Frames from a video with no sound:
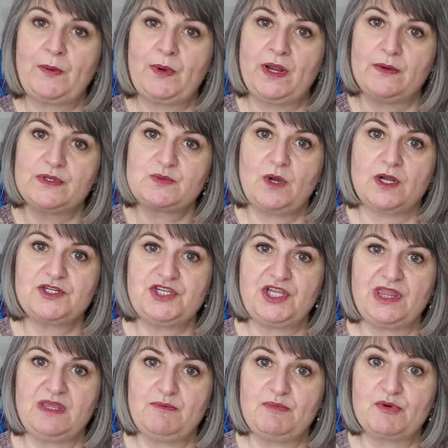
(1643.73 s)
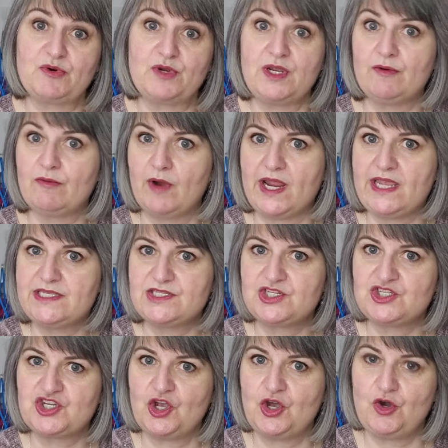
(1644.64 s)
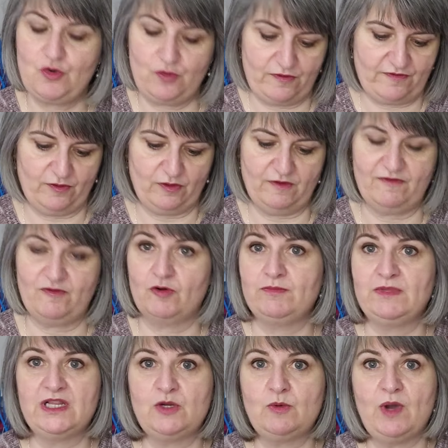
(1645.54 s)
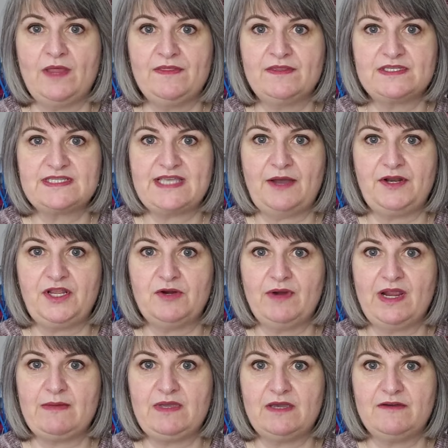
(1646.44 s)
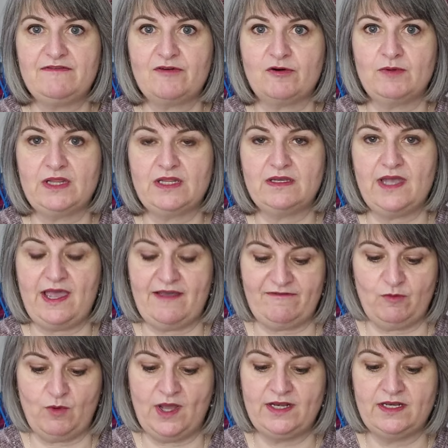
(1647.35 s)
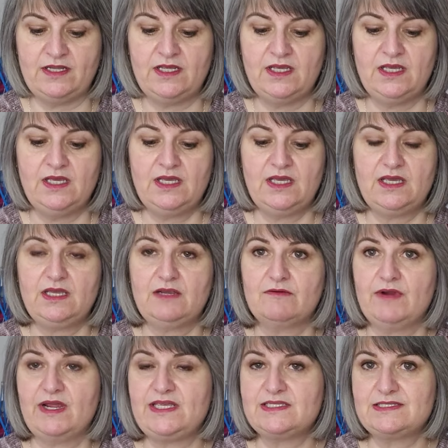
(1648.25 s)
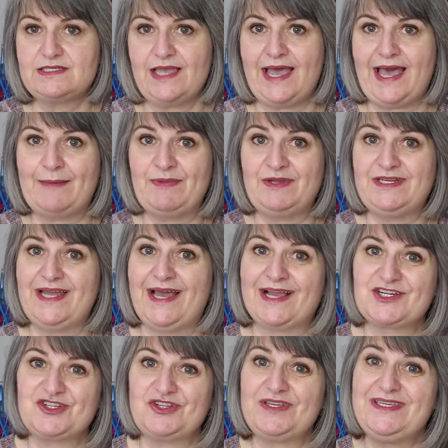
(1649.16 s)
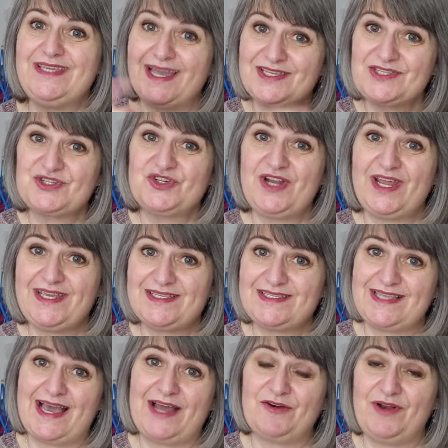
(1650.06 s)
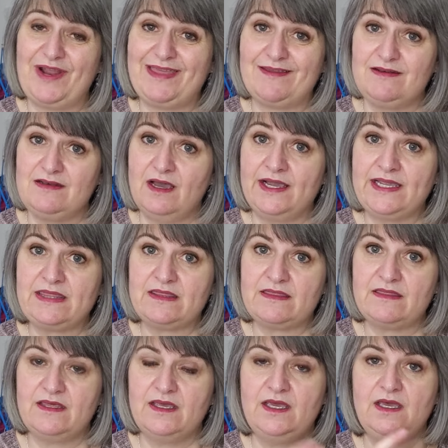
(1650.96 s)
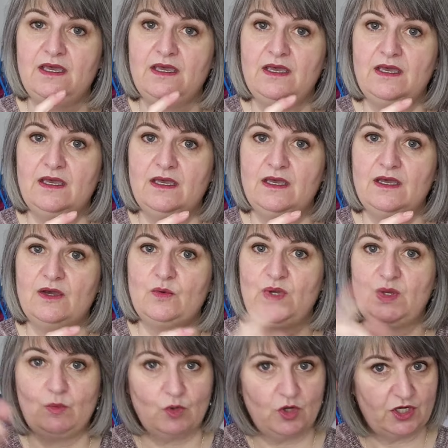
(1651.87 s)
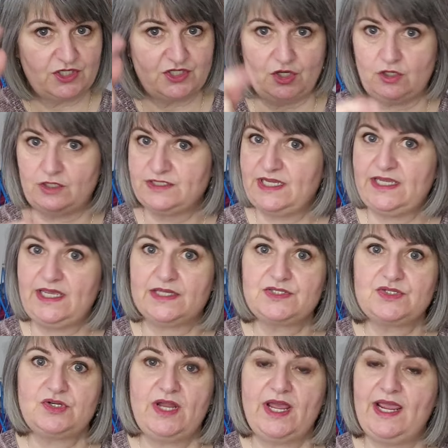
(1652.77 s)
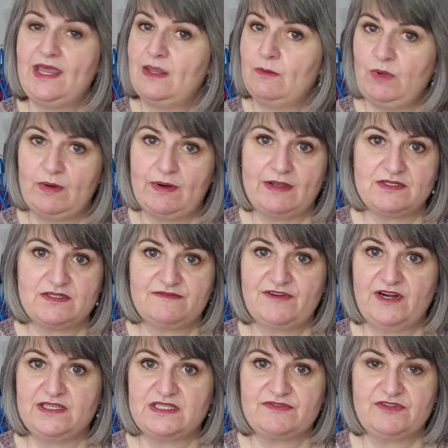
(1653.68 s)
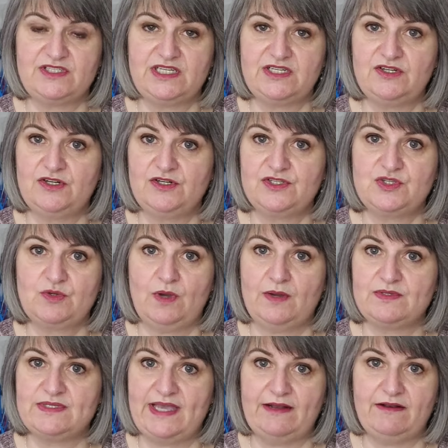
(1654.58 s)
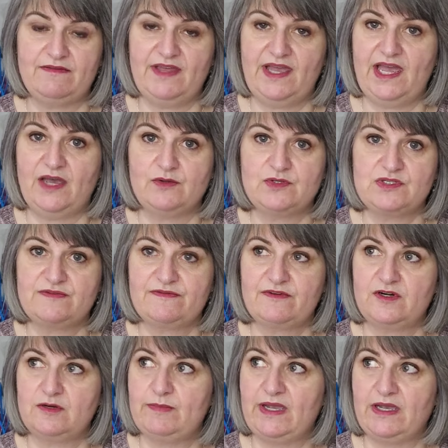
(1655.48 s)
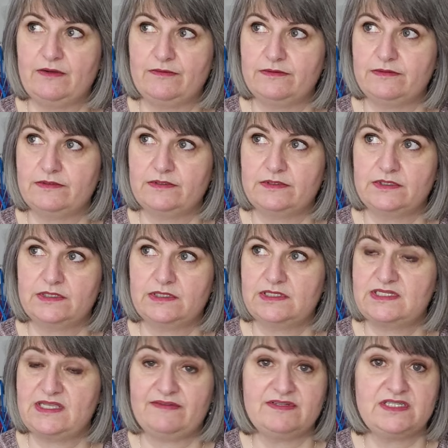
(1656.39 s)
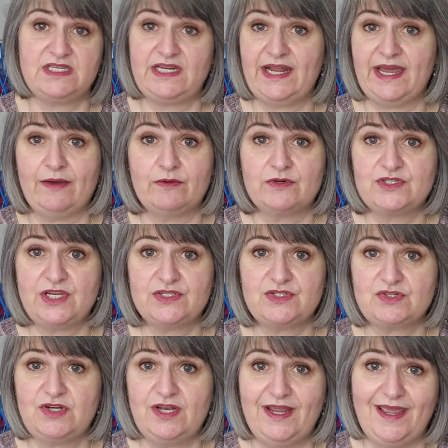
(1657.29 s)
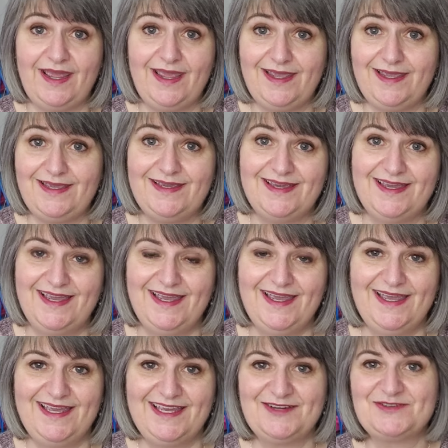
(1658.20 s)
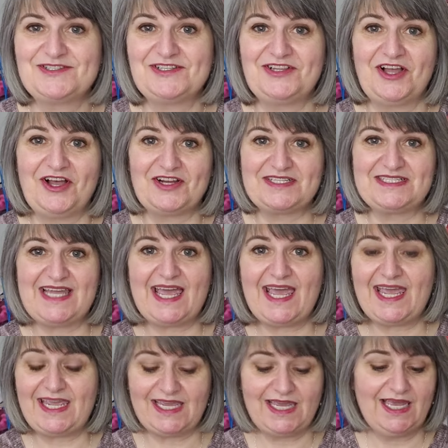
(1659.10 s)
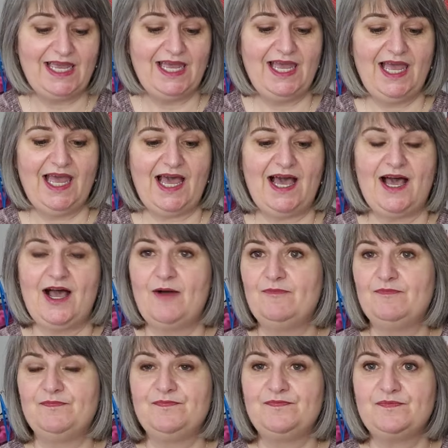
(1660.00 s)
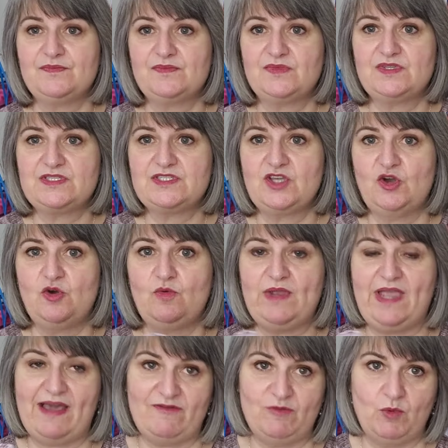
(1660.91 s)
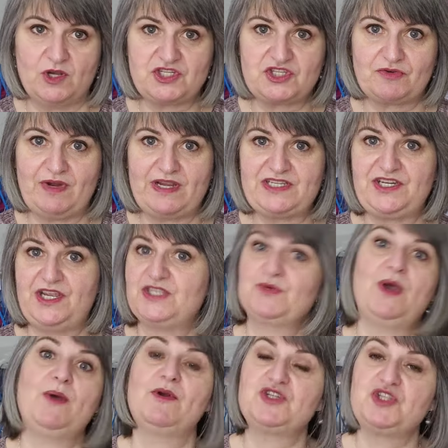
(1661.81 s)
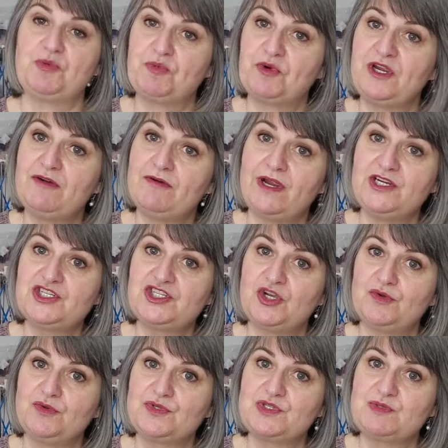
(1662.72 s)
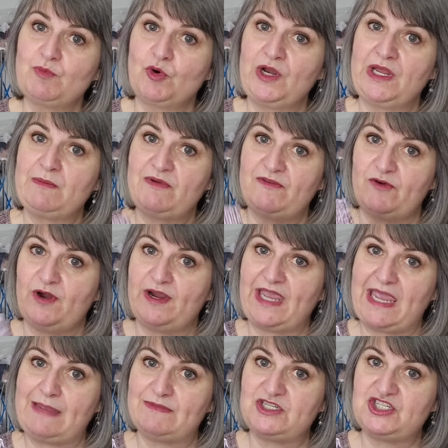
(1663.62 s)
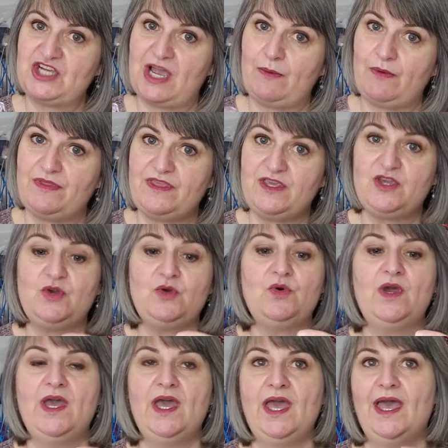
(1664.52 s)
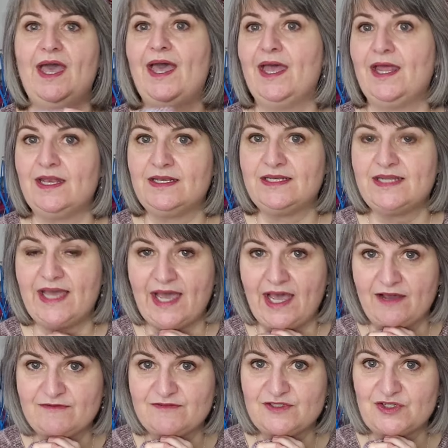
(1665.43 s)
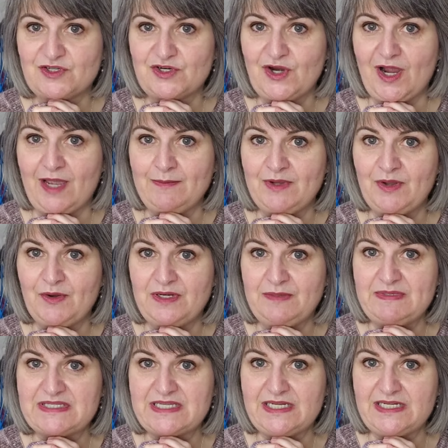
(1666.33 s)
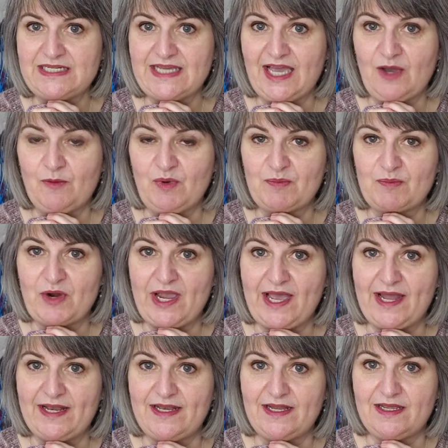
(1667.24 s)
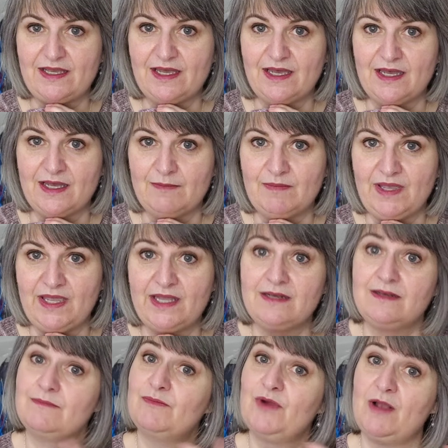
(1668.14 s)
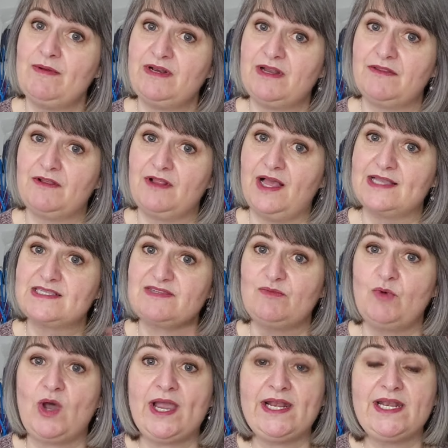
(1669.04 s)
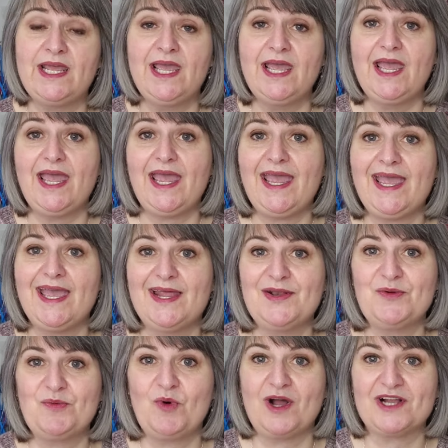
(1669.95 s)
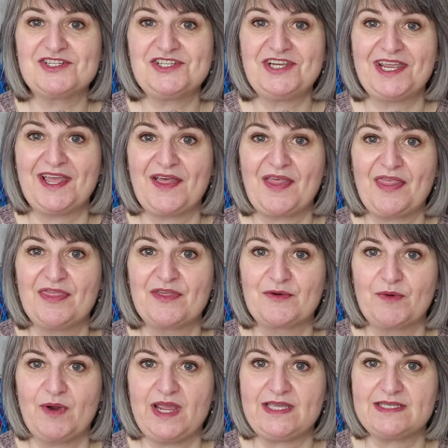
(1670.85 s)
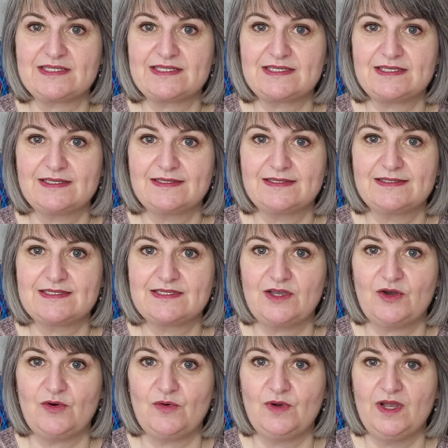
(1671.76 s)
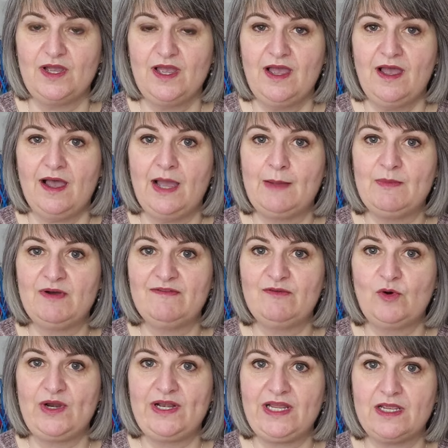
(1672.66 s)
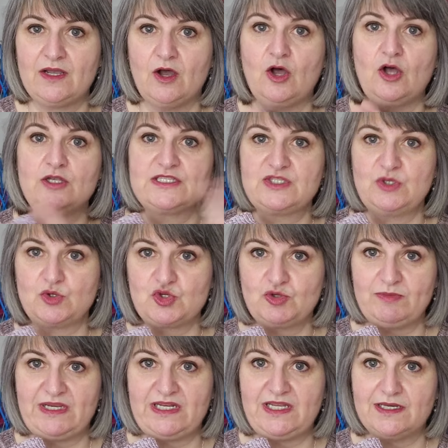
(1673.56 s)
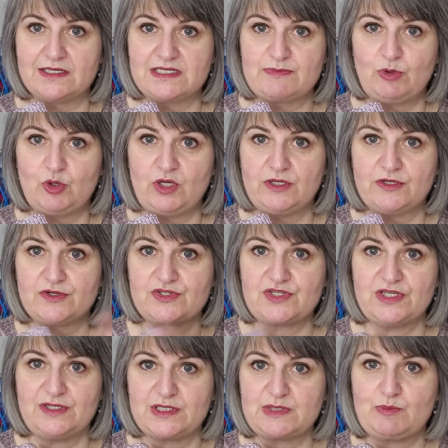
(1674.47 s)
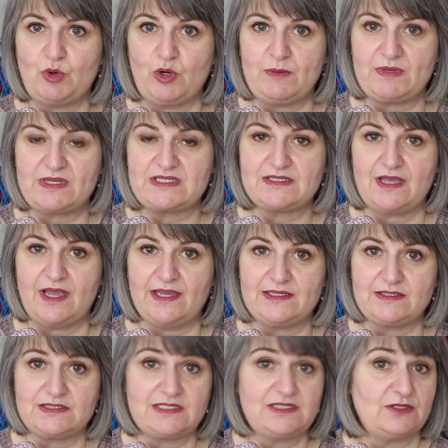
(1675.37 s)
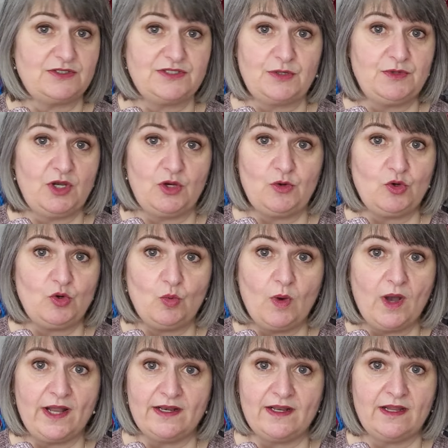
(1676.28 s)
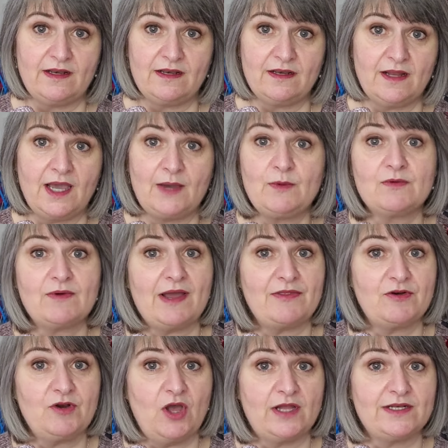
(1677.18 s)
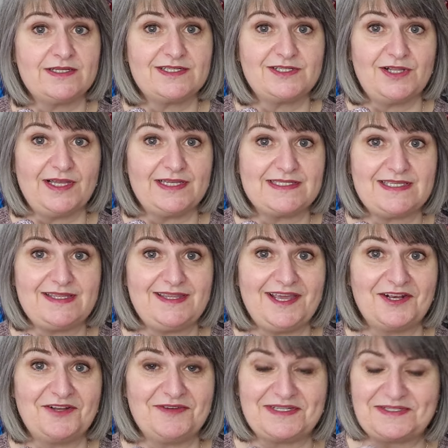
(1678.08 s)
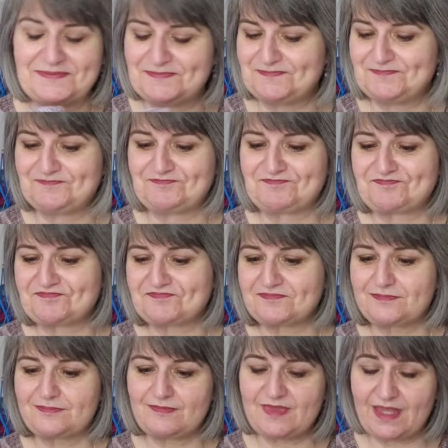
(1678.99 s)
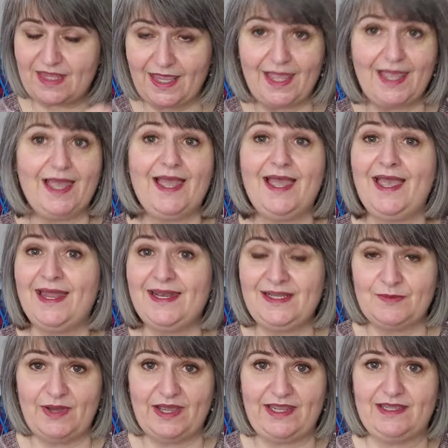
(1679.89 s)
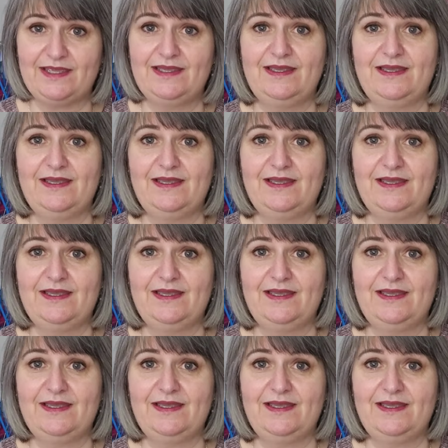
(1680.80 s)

when I was watching the pre-race show for the Formula One, the Saudi Arabia Formula F1 race happened actually yesterday, Saturday the 9th. We worked all day yesterday and then we were out to friends for dinner. So I was out of the house for about 17 hours yesterday. it was a long day. Um, so we haven't watched the race yet. So I watched the pre-race show this morning before I came to chat with you. And after I'm going to be sitting down with Brad um, and probably another glass of wine and watching the race so I'm avoiding all social media spoilers at this point because I still don't know who won and I would rather not until I see the end of it. Anyway,